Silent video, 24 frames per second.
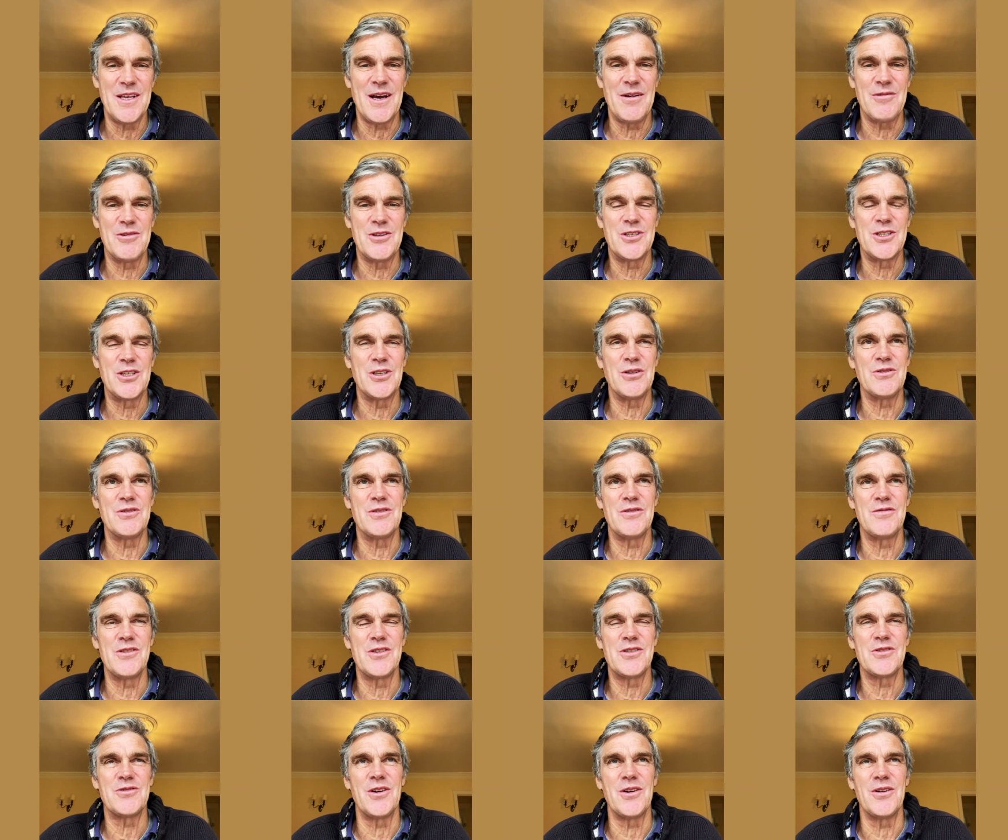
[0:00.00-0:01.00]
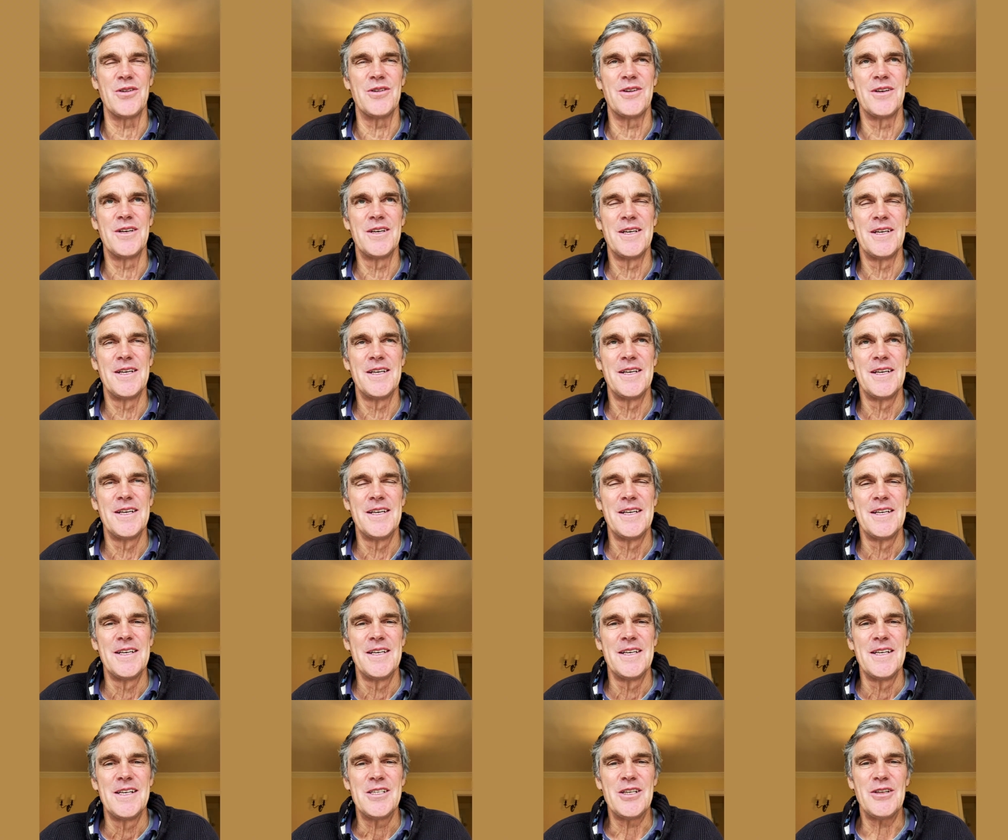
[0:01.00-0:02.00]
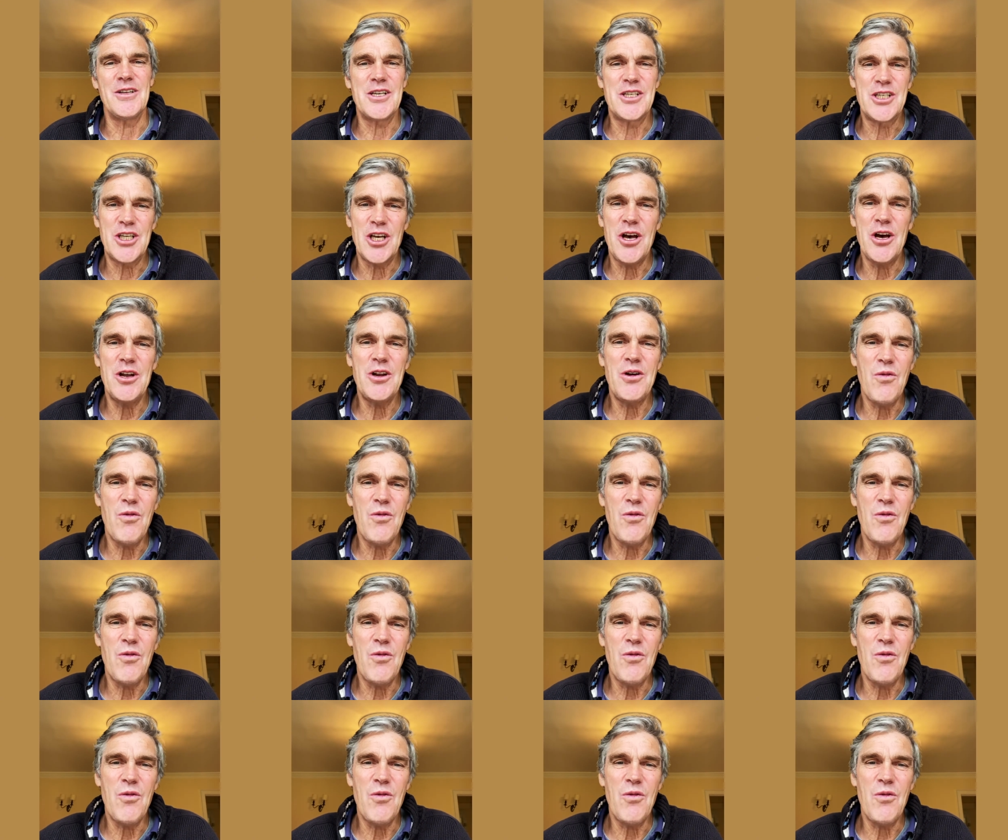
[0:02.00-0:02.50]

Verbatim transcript: that with the children of Israel. So they turn